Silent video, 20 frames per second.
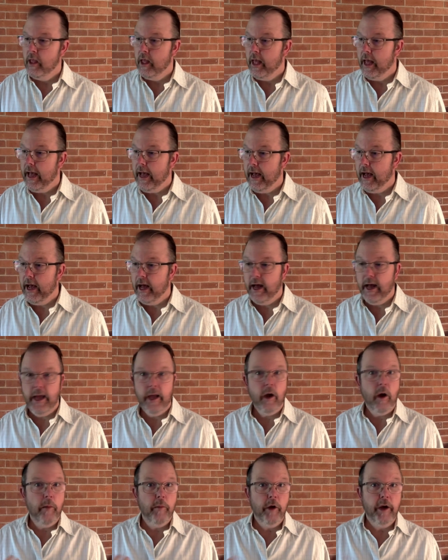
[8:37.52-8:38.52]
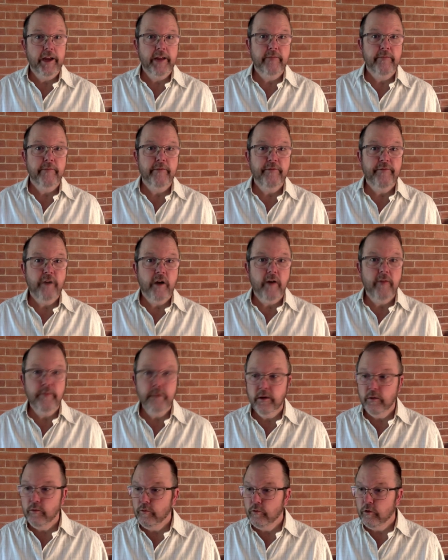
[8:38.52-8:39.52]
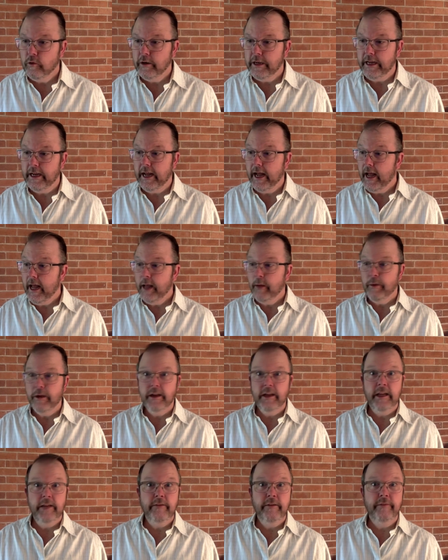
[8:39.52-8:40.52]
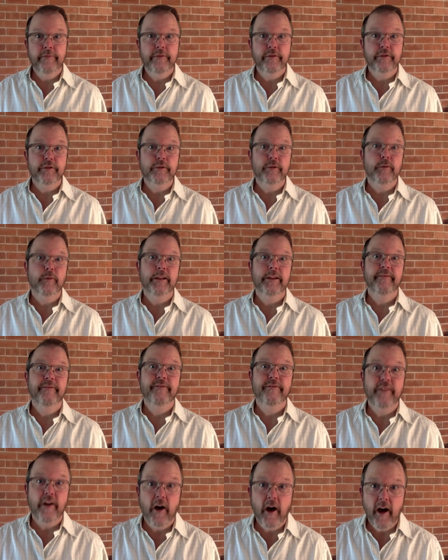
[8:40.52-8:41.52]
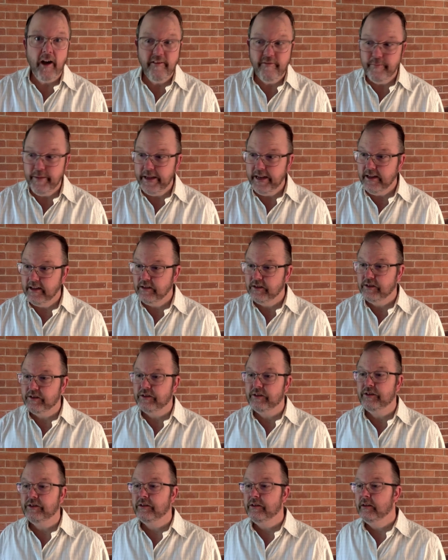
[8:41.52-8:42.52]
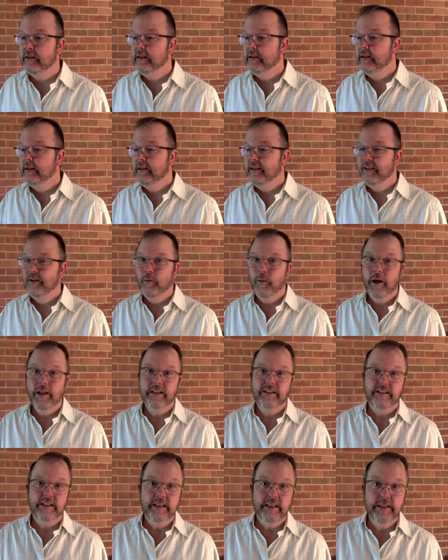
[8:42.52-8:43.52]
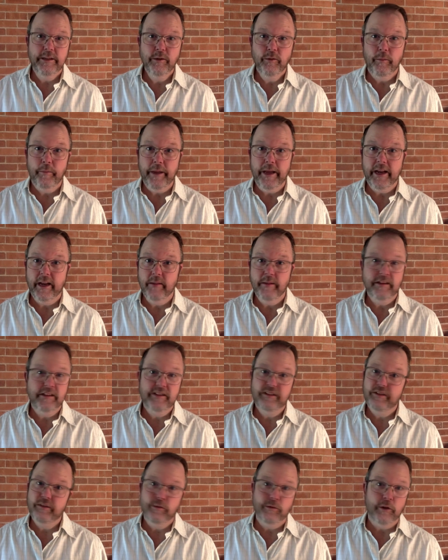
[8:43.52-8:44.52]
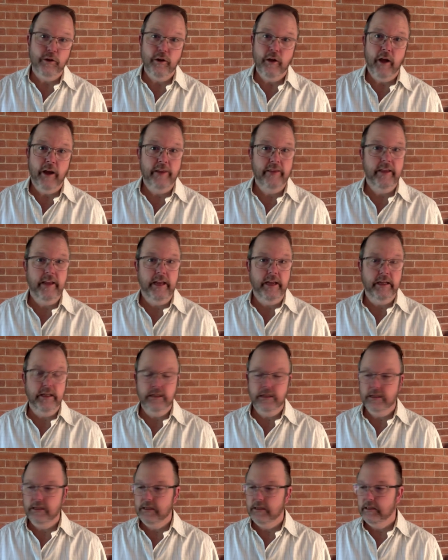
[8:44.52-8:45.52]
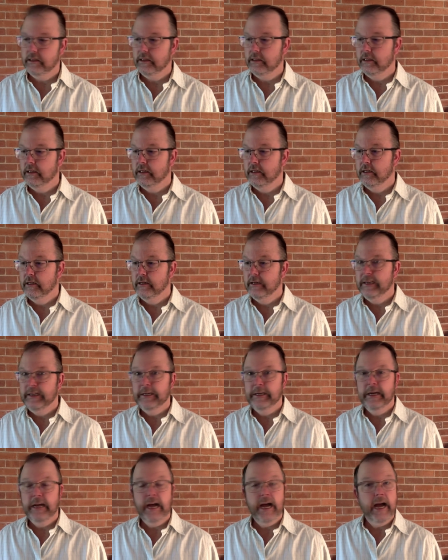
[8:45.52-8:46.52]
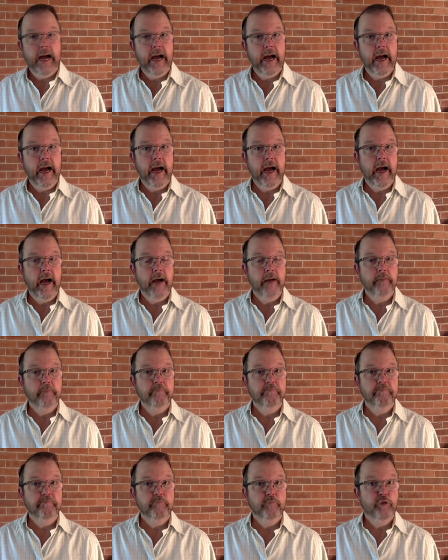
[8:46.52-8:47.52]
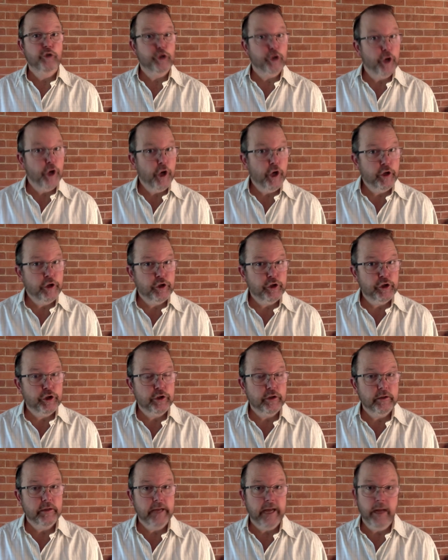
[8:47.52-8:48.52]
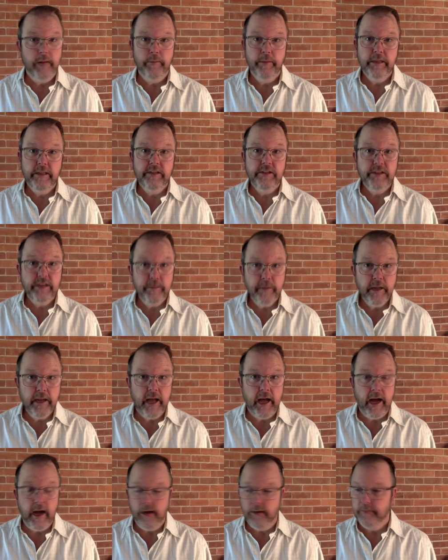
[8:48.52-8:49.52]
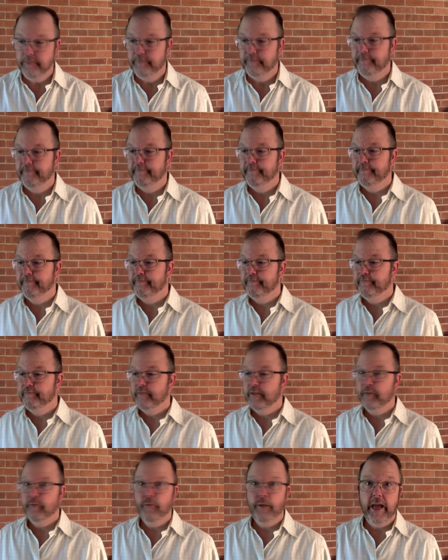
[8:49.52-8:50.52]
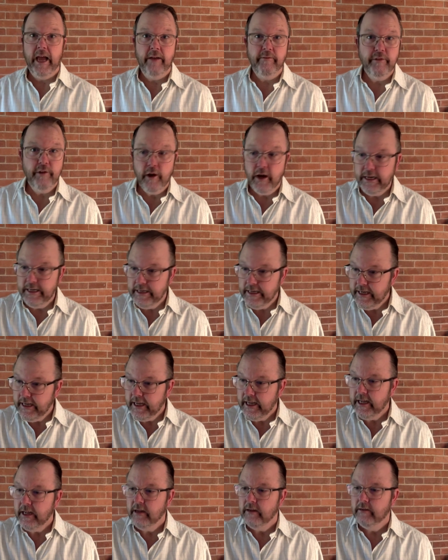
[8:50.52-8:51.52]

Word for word: Uh, I might give them a five minute warning. Hey, we're leaving for school in five minutes. Well, it's a little better, but it's still not like this. Uh, church can be similar. If we have an idea,